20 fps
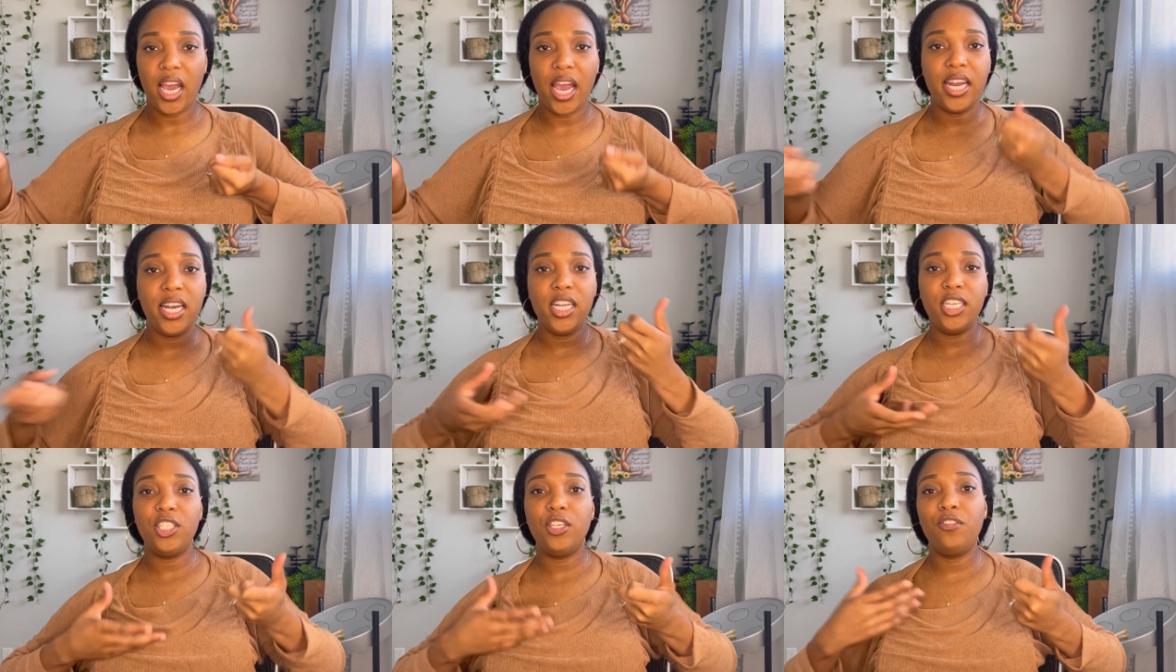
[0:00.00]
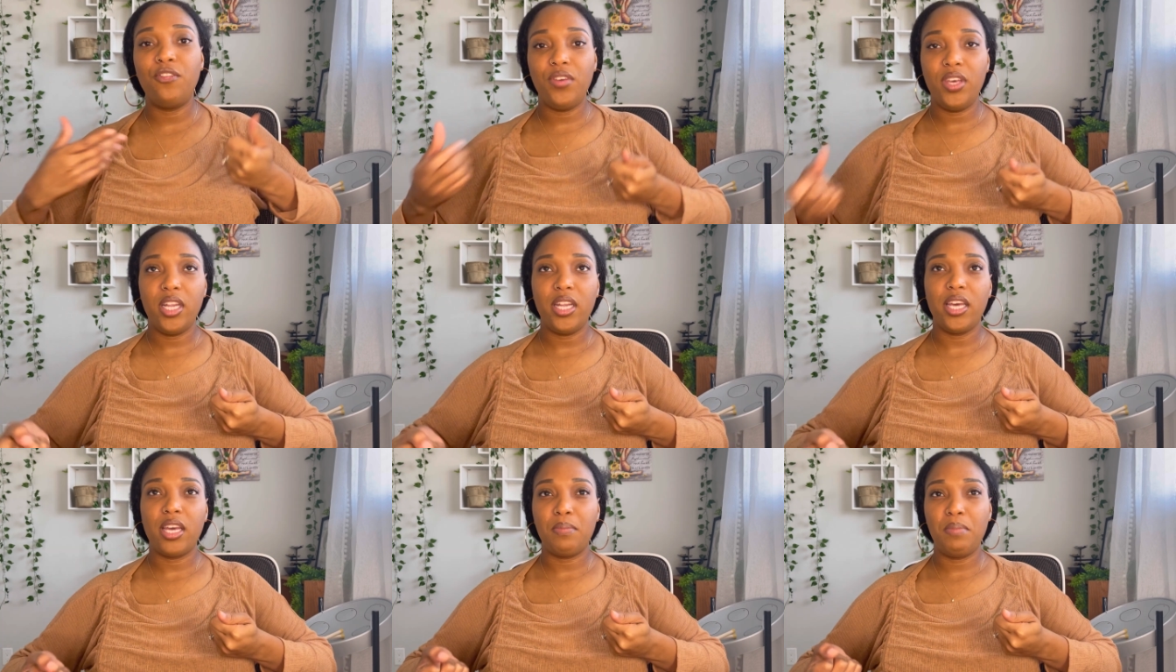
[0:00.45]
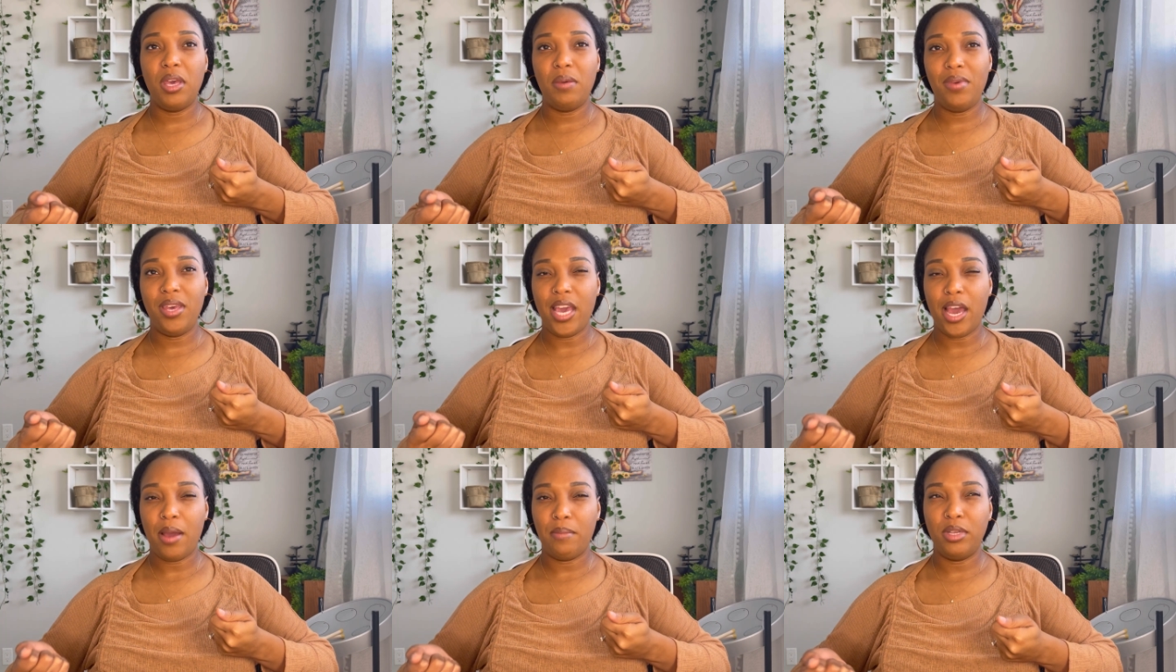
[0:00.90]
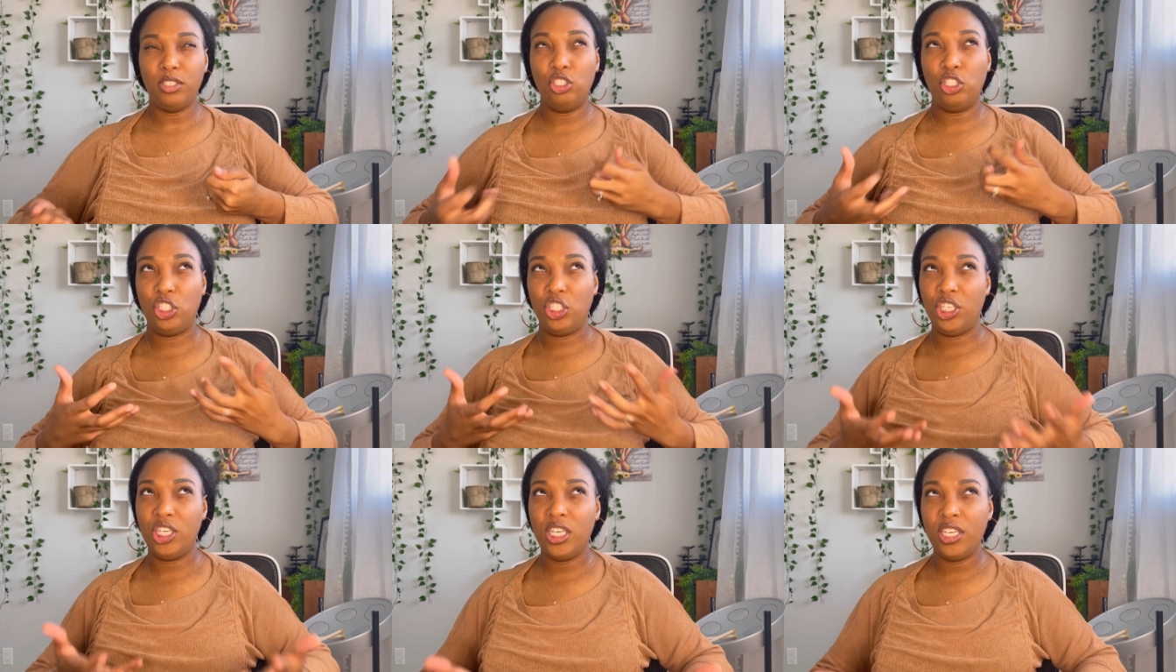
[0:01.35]
I need to feel like maybe I'm
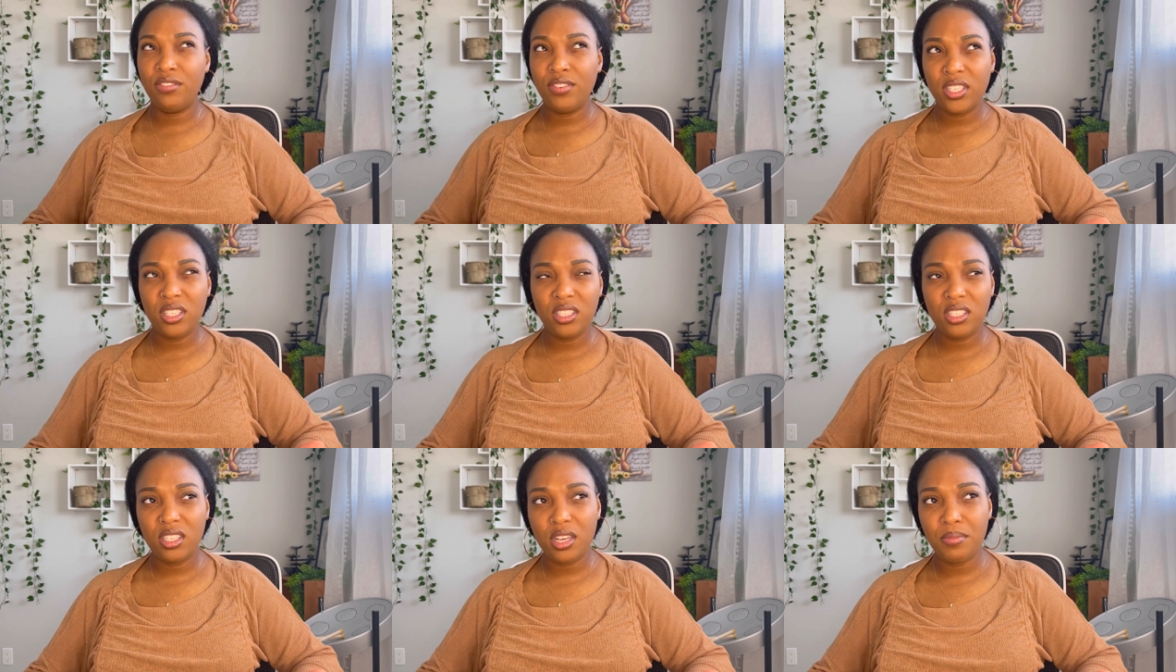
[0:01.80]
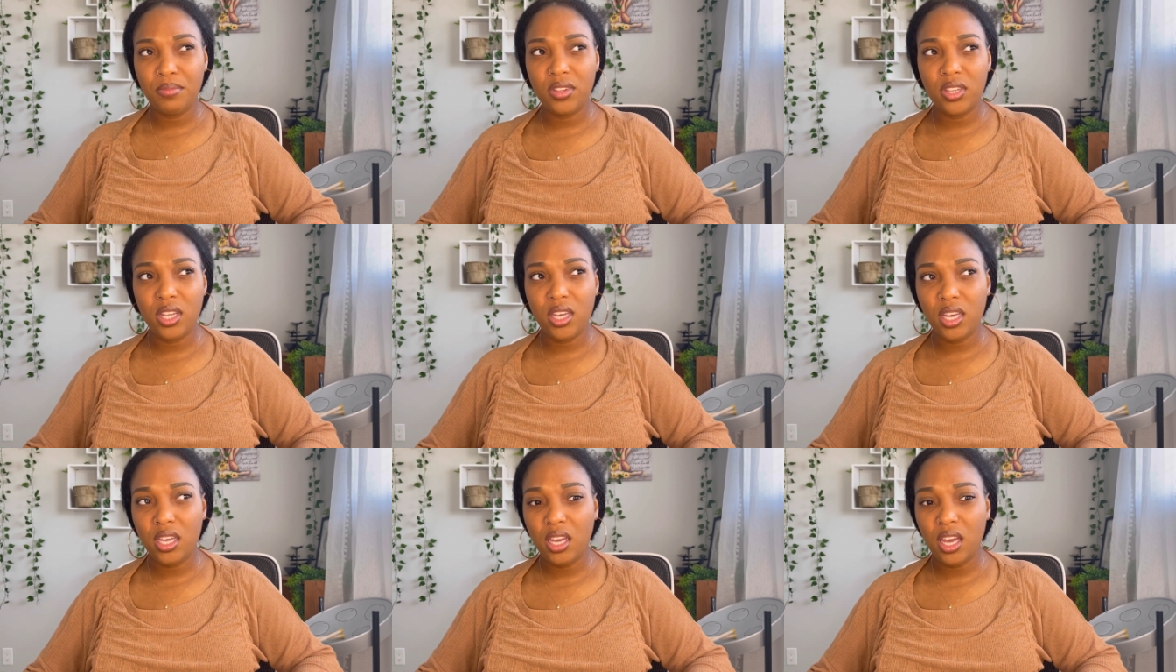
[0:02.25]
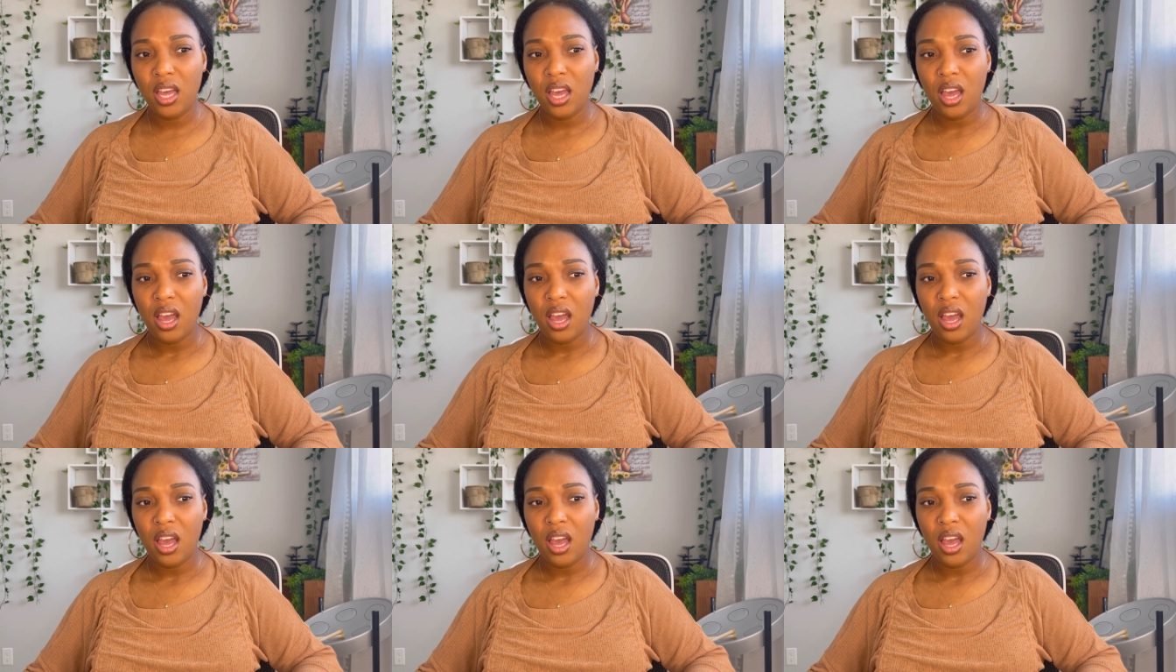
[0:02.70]
achieving something.